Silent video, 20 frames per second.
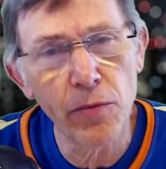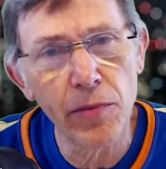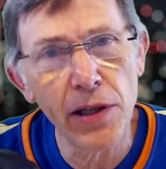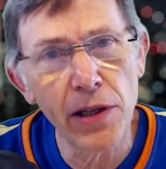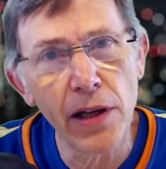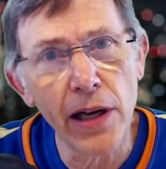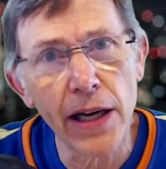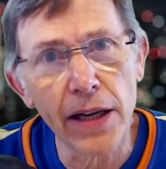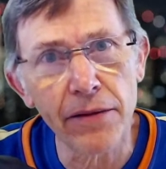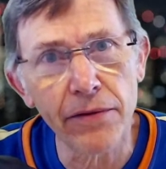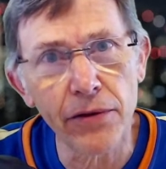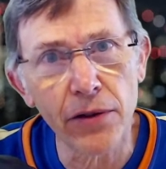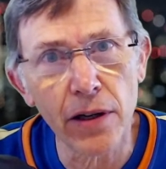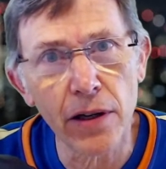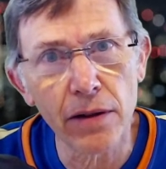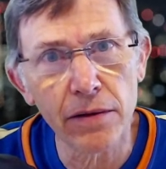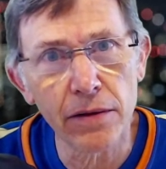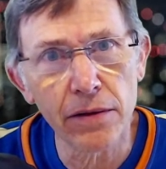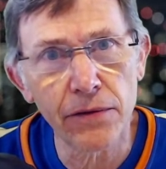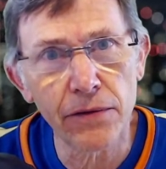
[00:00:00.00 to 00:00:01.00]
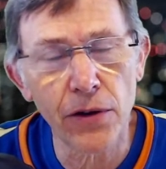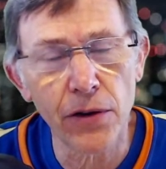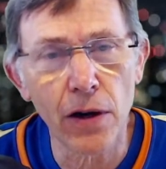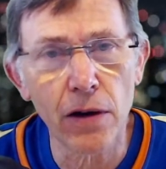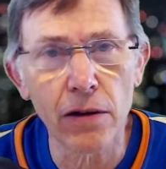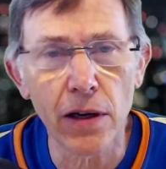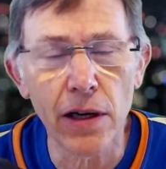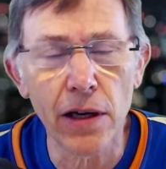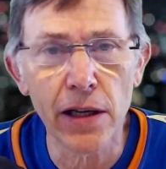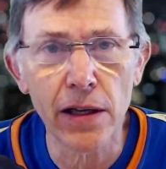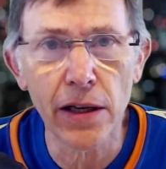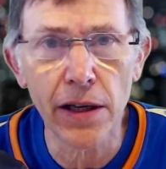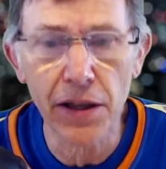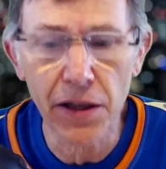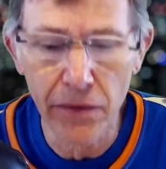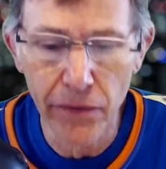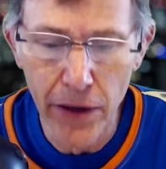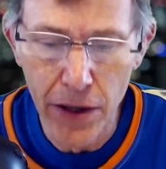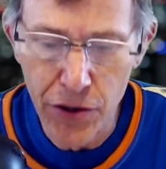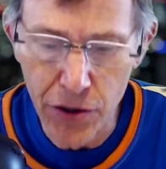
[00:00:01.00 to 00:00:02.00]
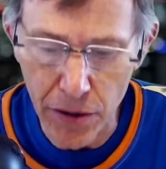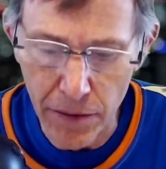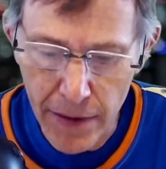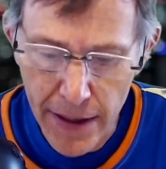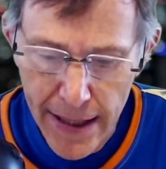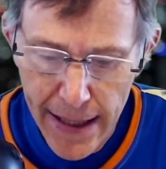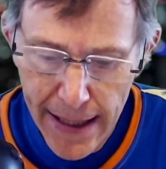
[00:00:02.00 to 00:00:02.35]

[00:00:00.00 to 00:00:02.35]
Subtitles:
be like for our online convention.